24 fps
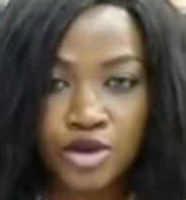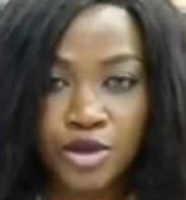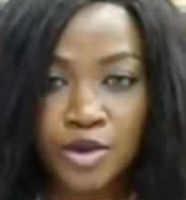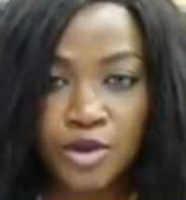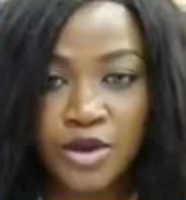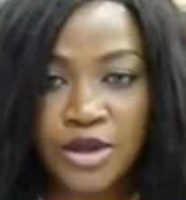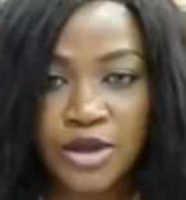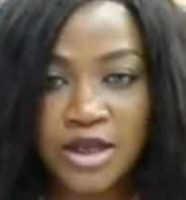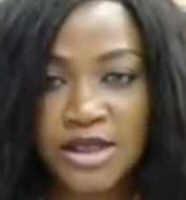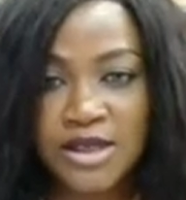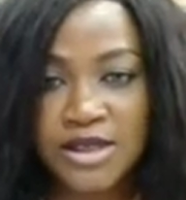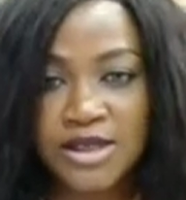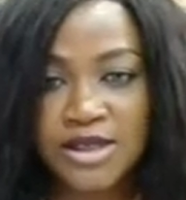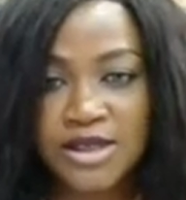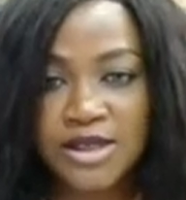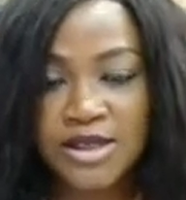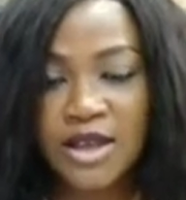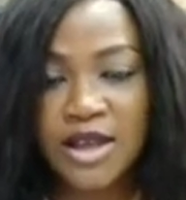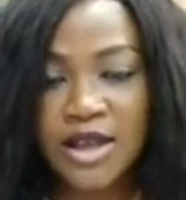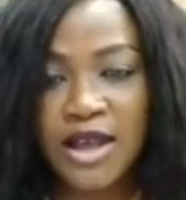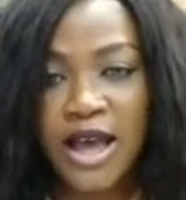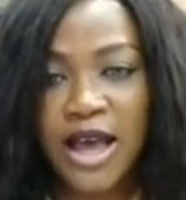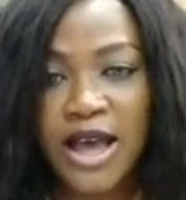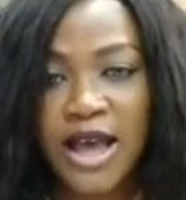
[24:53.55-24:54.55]
do
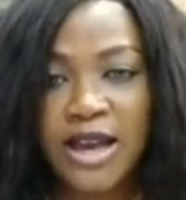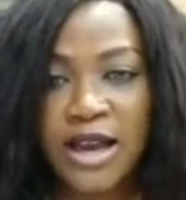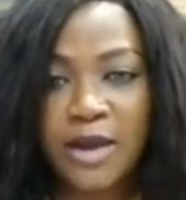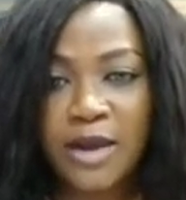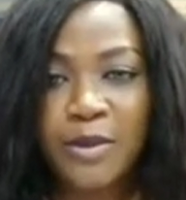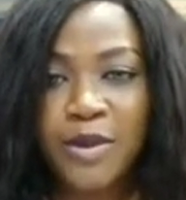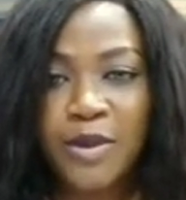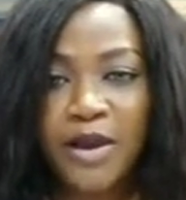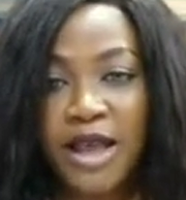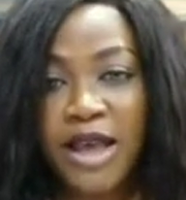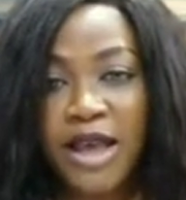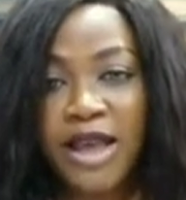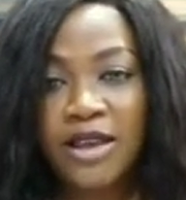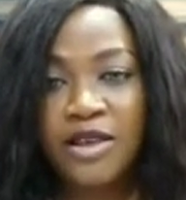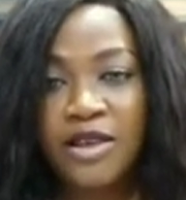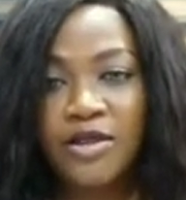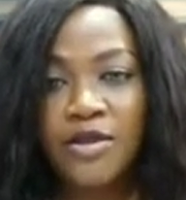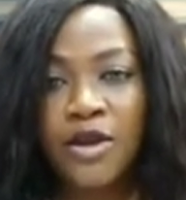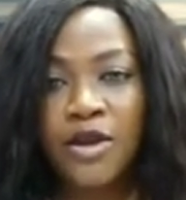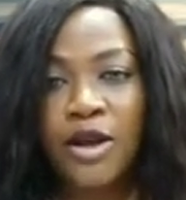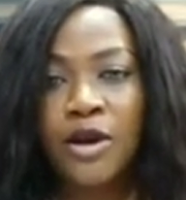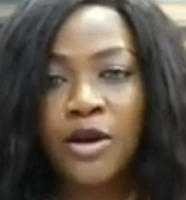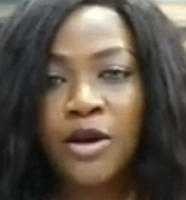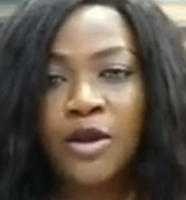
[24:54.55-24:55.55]
this and apply
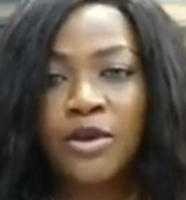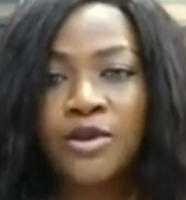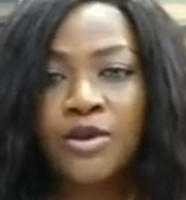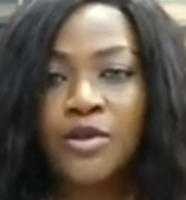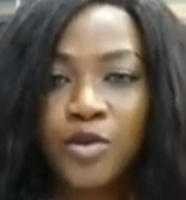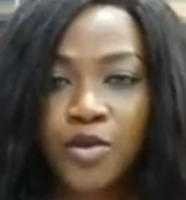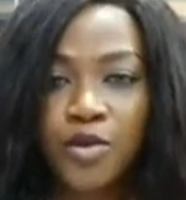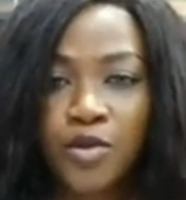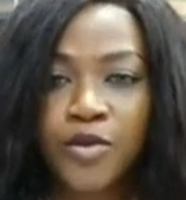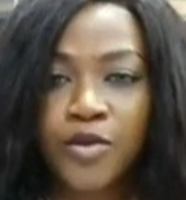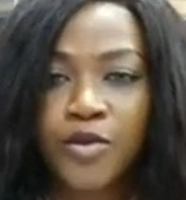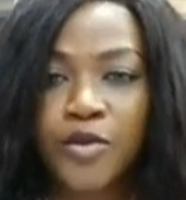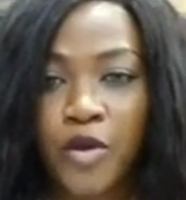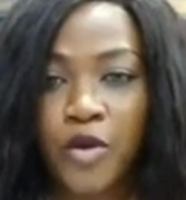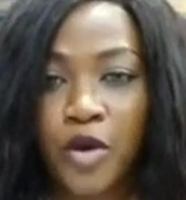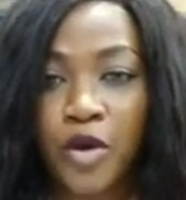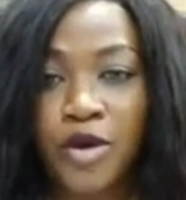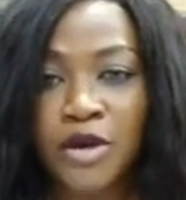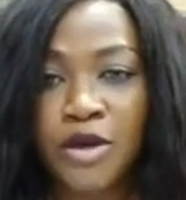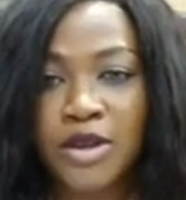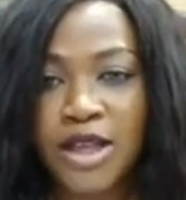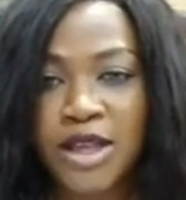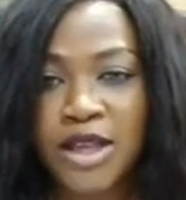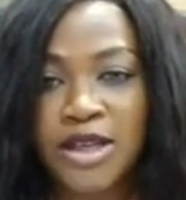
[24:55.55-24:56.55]

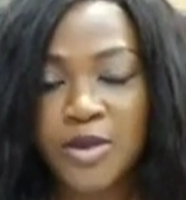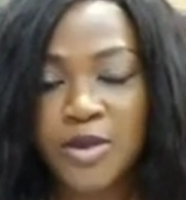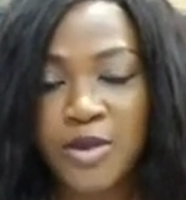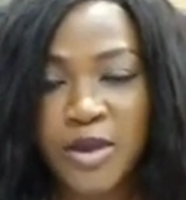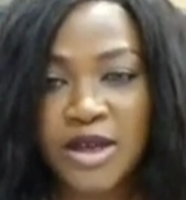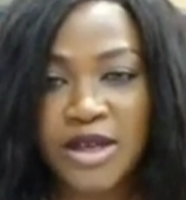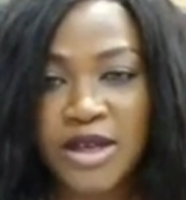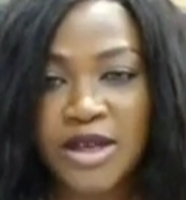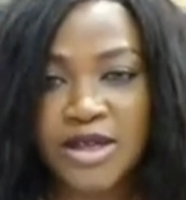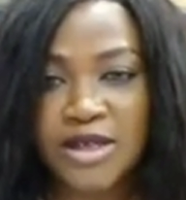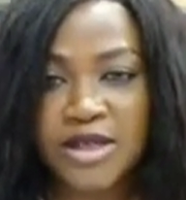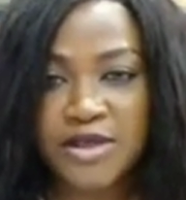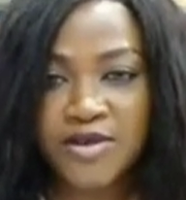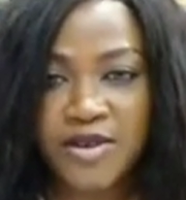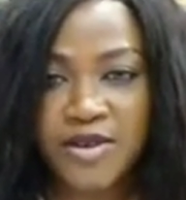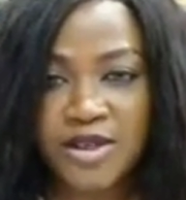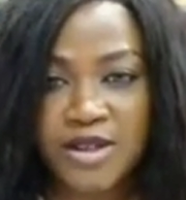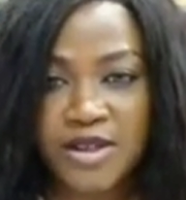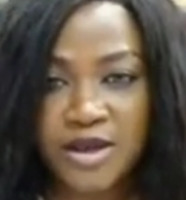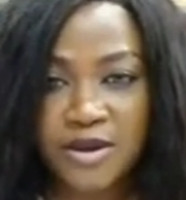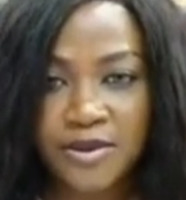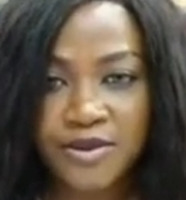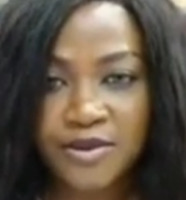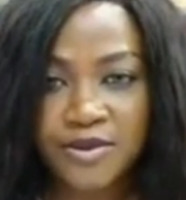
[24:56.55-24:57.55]
for their dependence
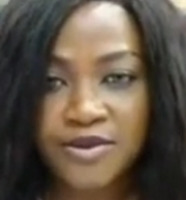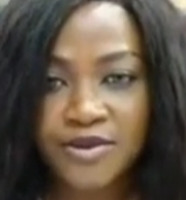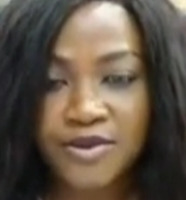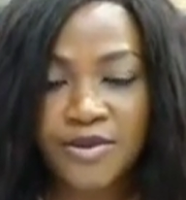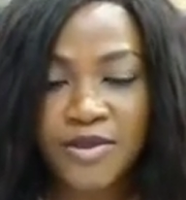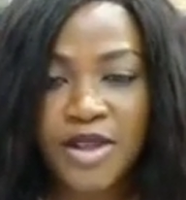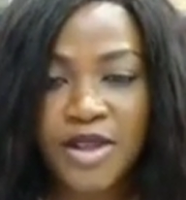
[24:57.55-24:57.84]
visa.